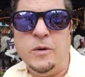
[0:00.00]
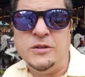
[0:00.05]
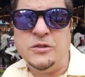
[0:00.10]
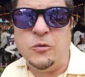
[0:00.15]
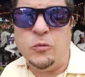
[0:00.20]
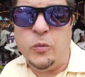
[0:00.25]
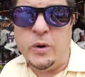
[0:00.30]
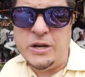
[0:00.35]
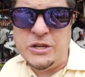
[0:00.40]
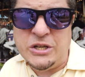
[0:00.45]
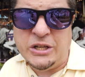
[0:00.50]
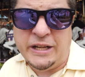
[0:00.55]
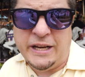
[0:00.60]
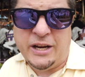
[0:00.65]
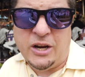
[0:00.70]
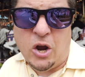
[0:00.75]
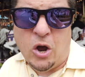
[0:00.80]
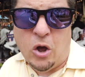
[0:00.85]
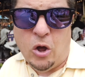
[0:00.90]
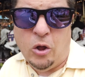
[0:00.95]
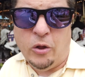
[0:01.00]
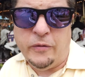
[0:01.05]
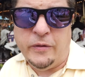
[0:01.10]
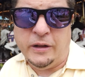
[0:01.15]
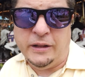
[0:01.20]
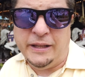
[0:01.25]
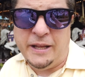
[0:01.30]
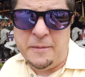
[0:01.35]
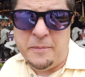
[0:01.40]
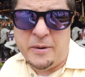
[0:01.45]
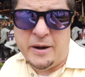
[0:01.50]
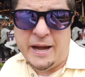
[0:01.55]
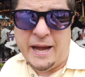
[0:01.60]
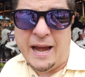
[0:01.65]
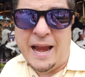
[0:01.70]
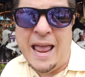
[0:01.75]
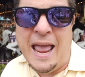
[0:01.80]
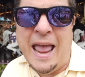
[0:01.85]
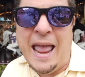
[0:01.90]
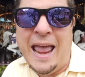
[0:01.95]
was originally called the Liberty,
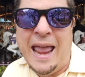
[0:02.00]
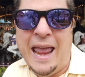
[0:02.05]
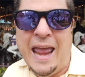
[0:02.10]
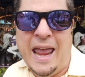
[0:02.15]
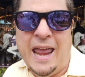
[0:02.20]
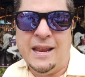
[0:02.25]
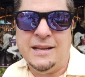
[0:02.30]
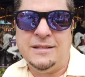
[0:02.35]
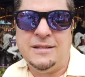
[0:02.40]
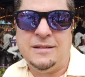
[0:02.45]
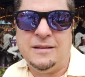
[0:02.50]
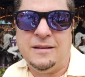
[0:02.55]
hence